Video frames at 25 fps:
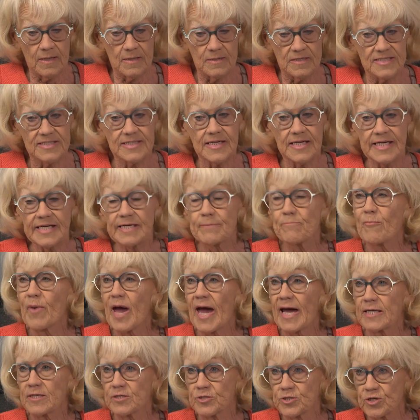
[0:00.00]
city
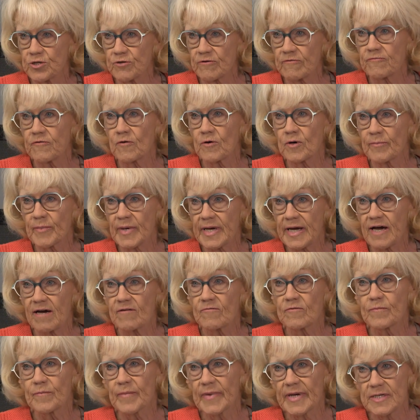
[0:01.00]
manager form of
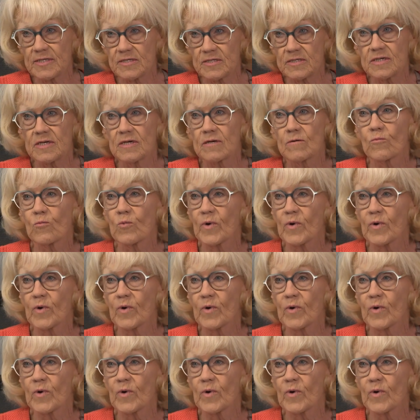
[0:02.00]
government